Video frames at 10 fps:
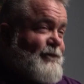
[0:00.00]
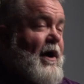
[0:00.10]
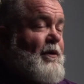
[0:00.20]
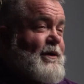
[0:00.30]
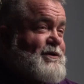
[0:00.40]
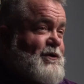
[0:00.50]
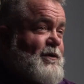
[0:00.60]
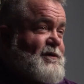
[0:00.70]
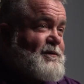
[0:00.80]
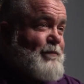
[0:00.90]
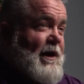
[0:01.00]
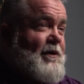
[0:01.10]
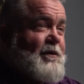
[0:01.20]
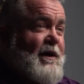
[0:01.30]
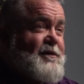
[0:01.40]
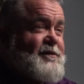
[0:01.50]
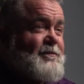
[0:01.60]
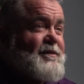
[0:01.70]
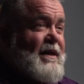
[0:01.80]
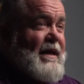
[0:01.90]
Following Jewish burial
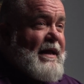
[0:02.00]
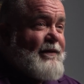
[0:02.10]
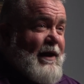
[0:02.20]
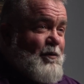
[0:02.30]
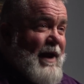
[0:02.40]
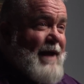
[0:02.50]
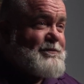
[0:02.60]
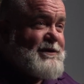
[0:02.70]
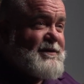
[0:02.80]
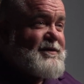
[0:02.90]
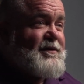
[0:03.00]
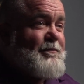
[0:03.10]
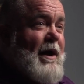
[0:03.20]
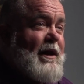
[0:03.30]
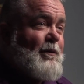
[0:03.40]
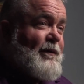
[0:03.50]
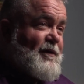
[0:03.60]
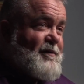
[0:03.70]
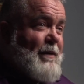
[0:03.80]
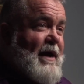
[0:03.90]
customs, they wrapped Jesus' body with
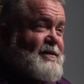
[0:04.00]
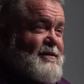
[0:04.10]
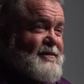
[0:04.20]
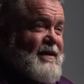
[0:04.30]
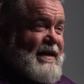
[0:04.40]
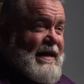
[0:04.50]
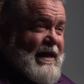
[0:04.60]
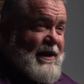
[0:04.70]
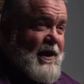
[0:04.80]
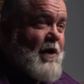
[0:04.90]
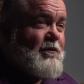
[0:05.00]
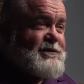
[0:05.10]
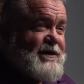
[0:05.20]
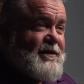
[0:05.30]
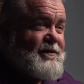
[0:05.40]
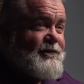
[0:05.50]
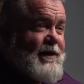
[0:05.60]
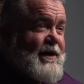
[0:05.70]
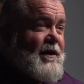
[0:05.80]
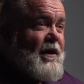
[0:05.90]
the spices in long sheets of
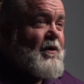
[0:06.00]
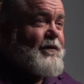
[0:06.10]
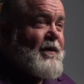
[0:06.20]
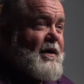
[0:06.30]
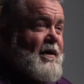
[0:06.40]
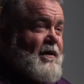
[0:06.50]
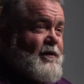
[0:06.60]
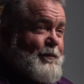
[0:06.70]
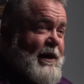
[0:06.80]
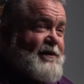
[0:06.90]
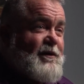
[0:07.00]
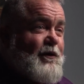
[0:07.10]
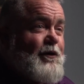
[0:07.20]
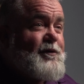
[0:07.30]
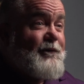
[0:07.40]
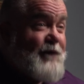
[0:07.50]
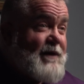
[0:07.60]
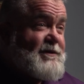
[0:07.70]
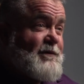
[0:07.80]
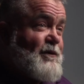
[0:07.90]
linen cloth. The place of
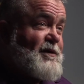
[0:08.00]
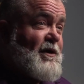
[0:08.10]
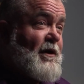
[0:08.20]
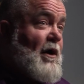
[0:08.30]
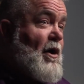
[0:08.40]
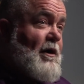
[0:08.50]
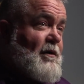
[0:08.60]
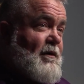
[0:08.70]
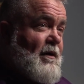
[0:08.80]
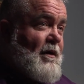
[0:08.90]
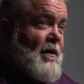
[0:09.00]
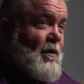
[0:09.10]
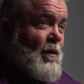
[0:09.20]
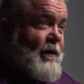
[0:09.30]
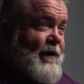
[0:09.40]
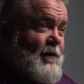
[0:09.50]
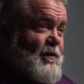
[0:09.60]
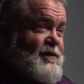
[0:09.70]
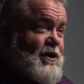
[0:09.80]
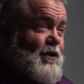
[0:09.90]
crucifixion was near a garden where there
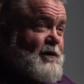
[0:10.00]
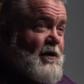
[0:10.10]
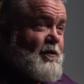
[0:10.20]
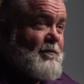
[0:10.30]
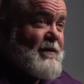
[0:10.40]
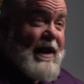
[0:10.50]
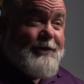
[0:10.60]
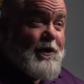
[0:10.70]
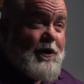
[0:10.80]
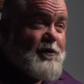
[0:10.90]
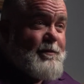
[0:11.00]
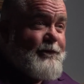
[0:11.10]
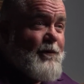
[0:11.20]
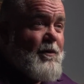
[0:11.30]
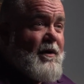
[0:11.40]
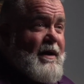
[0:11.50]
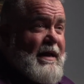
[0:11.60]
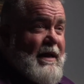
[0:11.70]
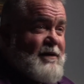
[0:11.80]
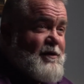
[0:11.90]
was a new tomb never used before,
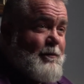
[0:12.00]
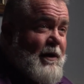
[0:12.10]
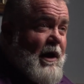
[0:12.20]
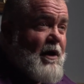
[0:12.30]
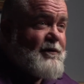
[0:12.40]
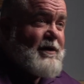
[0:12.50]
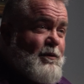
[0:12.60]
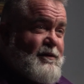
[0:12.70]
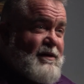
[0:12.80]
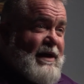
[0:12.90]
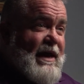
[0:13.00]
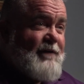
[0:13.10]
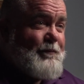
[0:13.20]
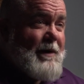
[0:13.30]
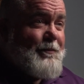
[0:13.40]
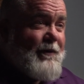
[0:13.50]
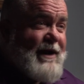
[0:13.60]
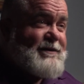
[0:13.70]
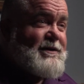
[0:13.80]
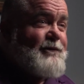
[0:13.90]
and so because was a day of
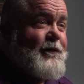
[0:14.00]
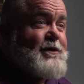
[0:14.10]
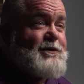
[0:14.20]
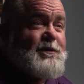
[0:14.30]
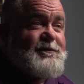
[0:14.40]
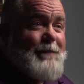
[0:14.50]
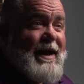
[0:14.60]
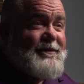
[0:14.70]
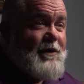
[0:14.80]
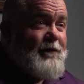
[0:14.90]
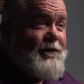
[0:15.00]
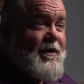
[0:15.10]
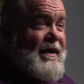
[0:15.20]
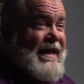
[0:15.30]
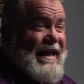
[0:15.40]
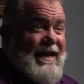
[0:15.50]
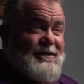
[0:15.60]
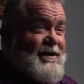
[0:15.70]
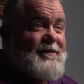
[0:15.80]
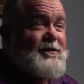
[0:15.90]
preparation for the Jewish Passover, and
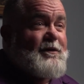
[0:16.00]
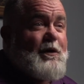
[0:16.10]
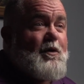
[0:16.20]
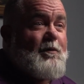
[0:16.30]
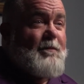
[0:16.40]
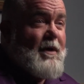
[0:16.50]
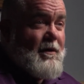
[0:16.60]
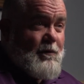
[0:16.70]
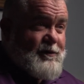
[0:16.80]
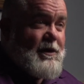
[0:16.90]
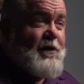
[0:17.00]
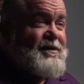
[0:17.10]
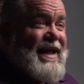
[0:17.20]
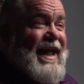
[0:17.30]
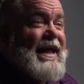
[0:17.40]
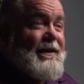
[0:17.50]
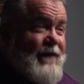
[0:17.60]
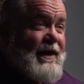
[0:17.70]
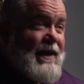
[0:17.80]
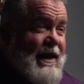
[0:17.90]
since the tomb was close at hand,
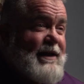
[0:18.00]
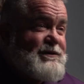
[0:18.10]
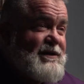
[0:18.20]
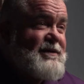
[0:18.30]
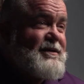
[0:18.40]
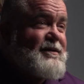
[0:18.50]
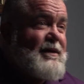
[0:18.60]
they laid Jesus